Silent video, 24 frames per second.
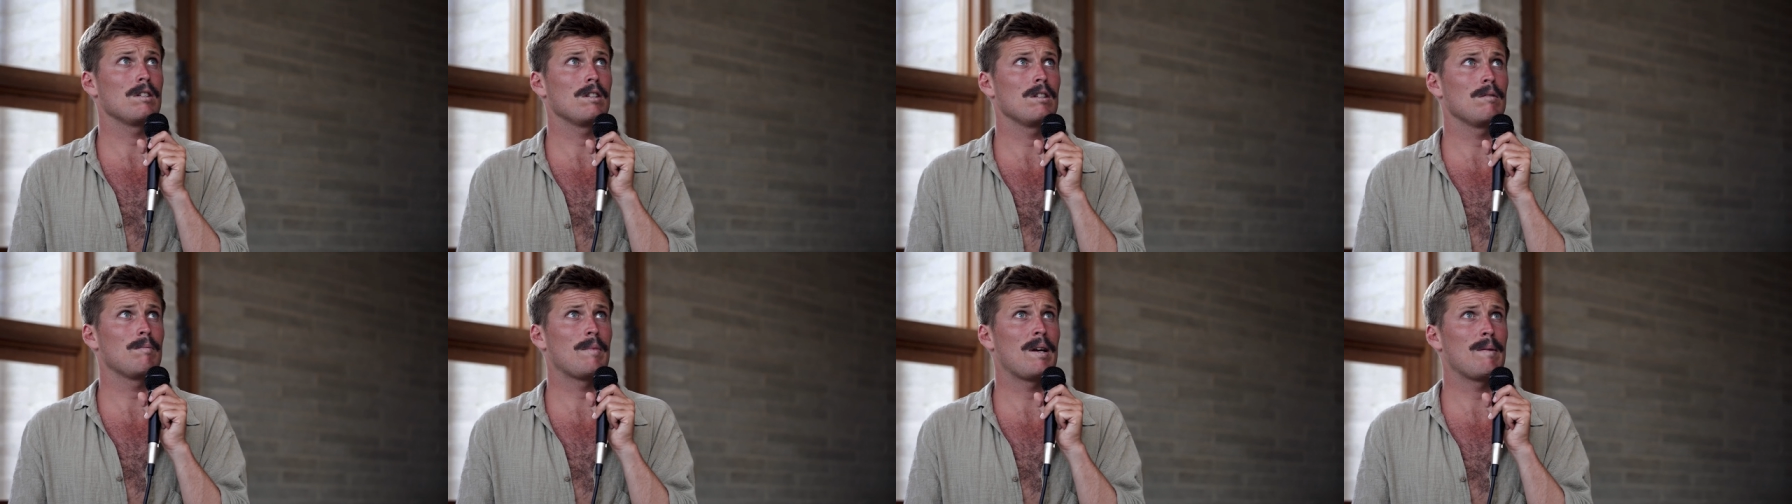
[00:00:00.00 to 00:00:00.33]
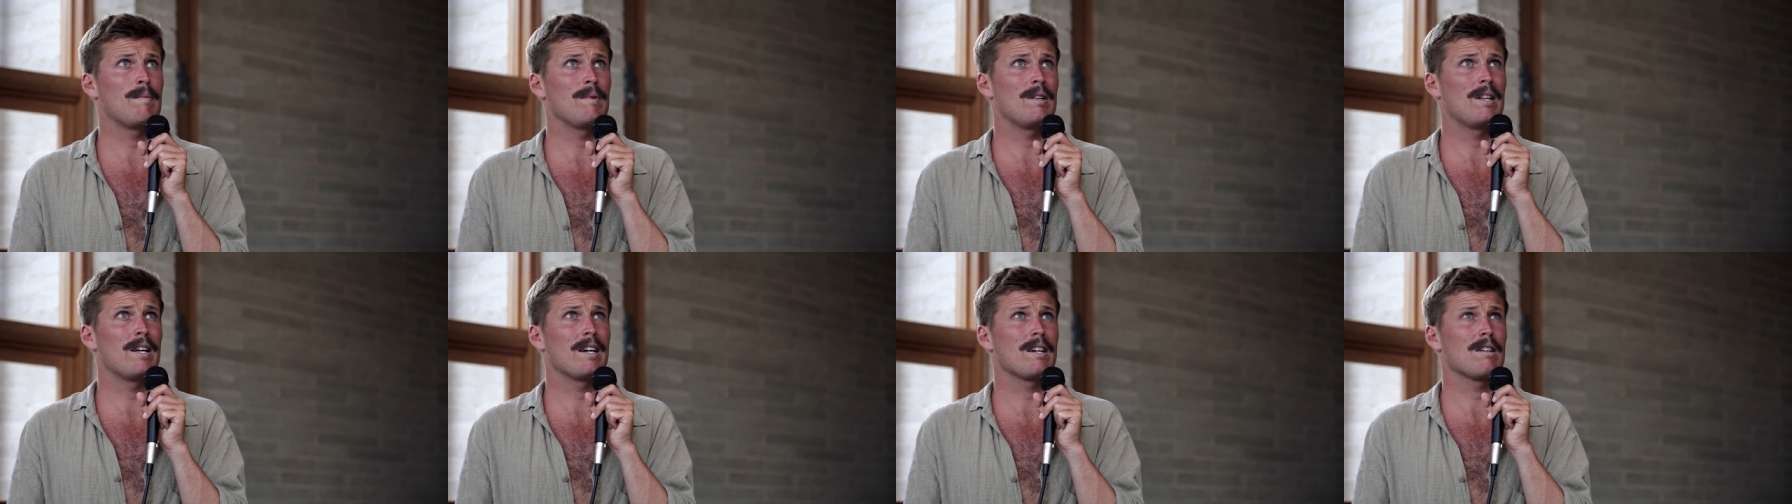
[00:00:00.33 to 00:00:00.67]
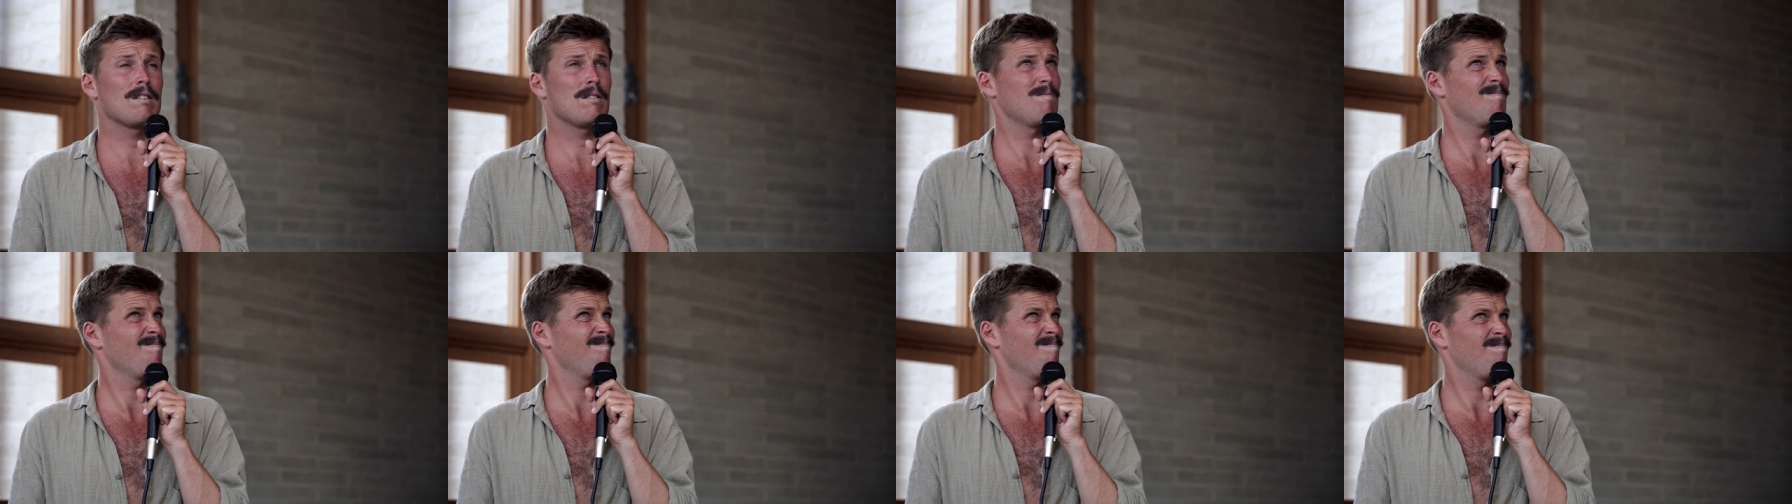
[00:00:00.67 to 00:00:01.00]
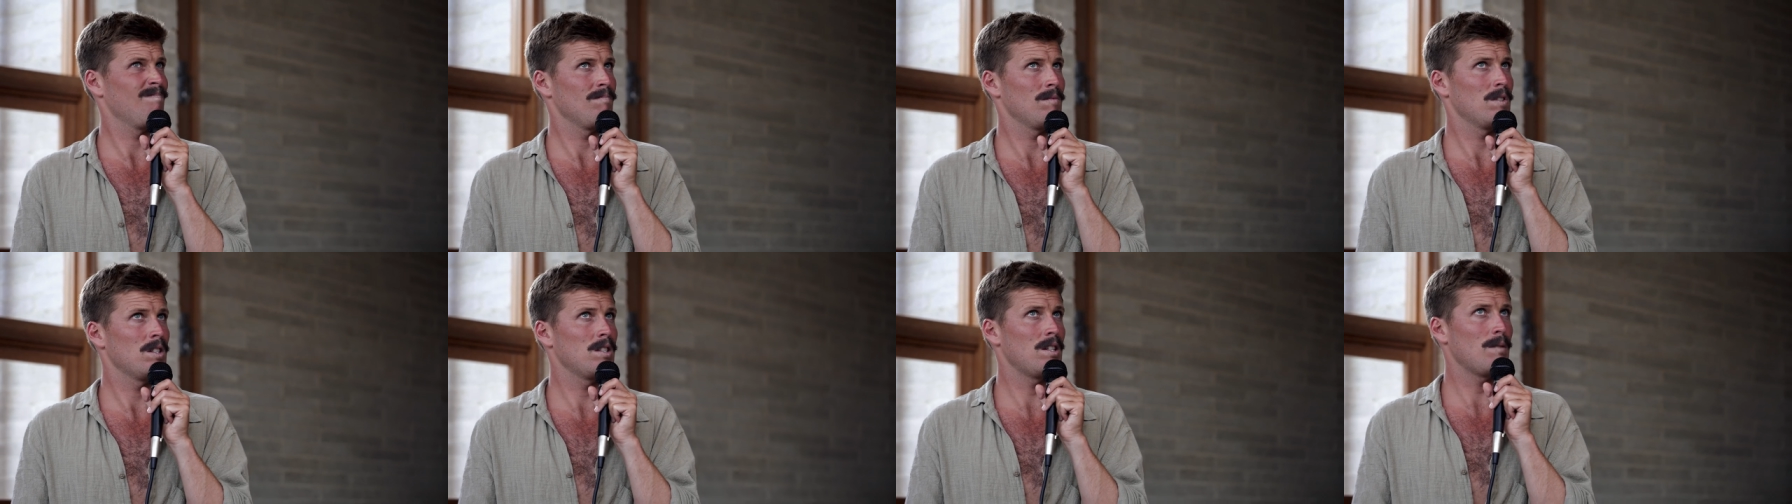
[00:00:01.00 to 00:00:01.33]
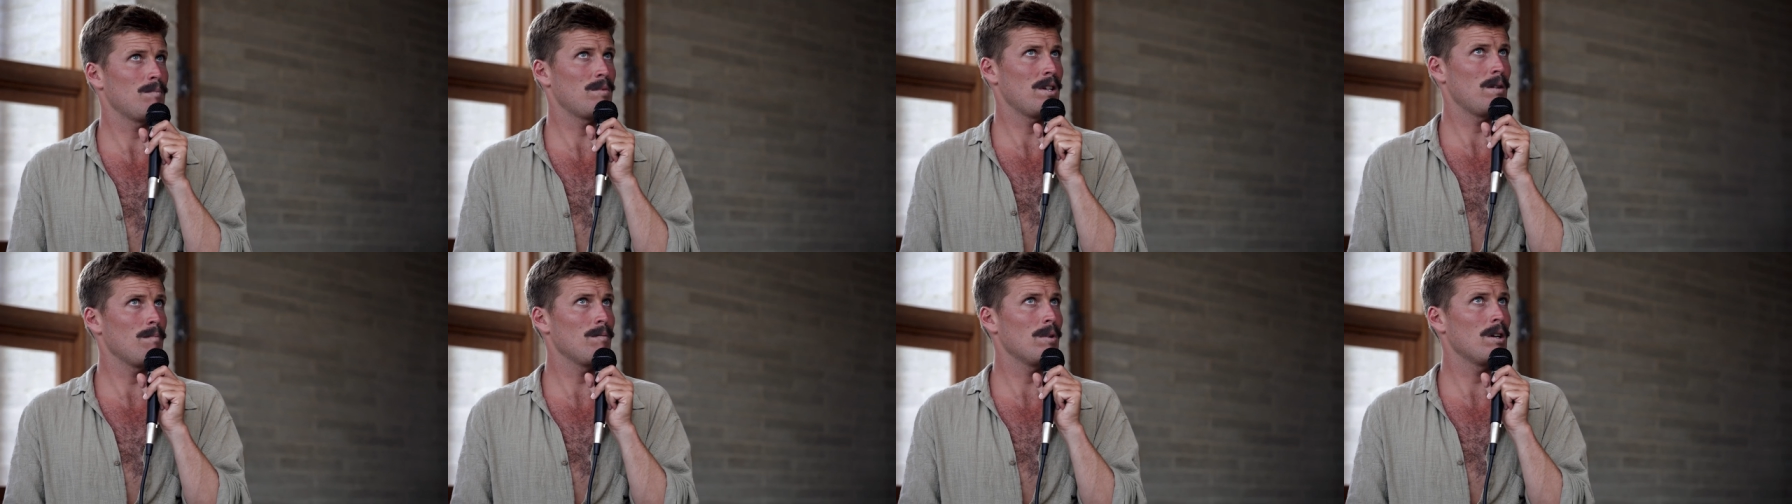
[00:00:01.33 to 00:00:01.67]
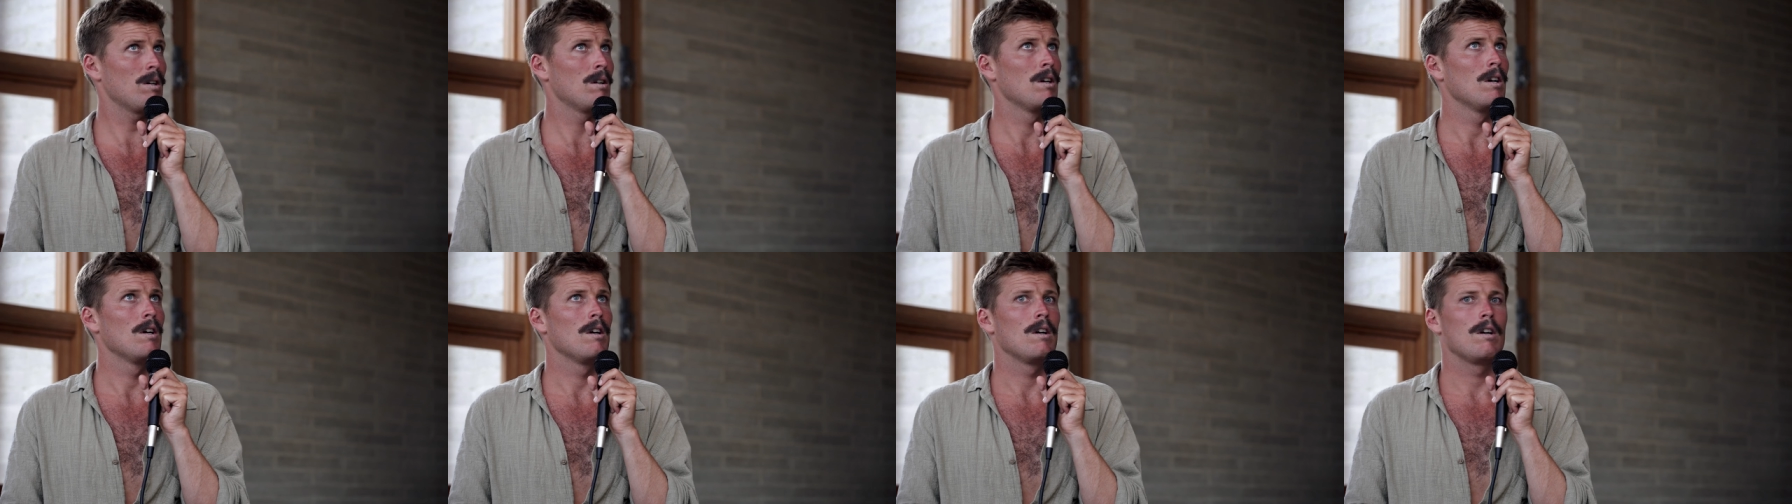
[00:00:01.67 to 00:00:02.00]
in maybe like
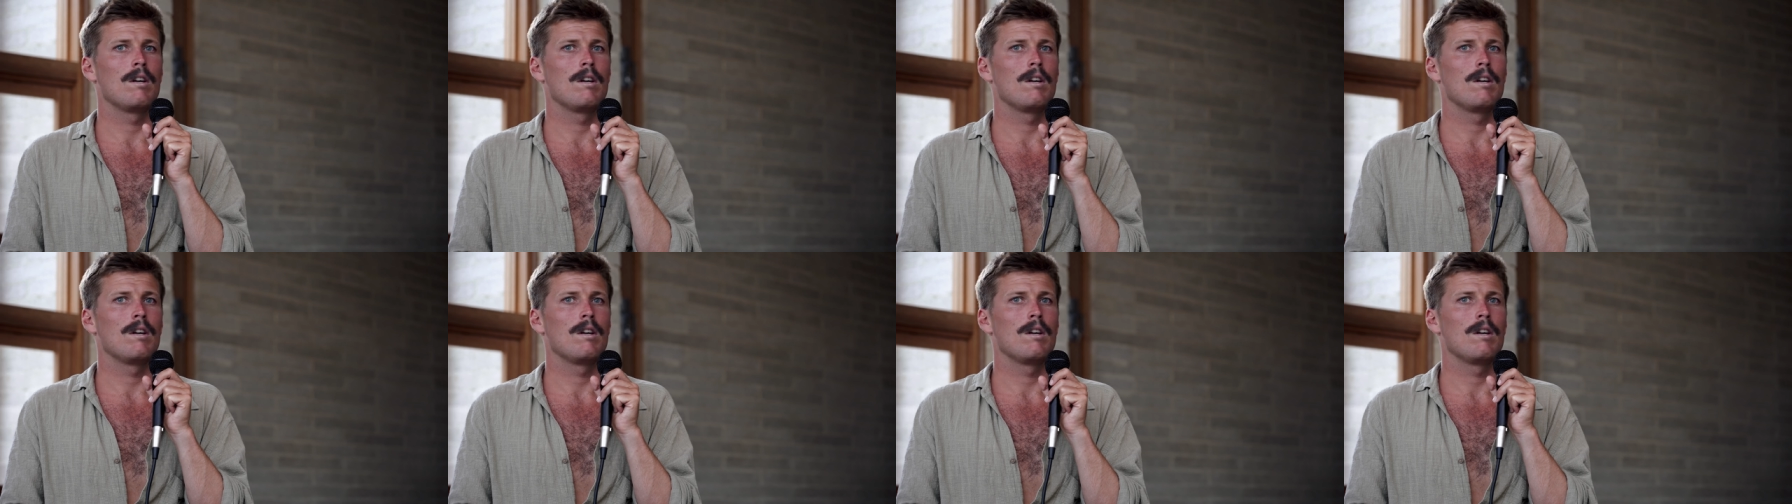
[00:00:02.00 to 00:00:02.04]
September.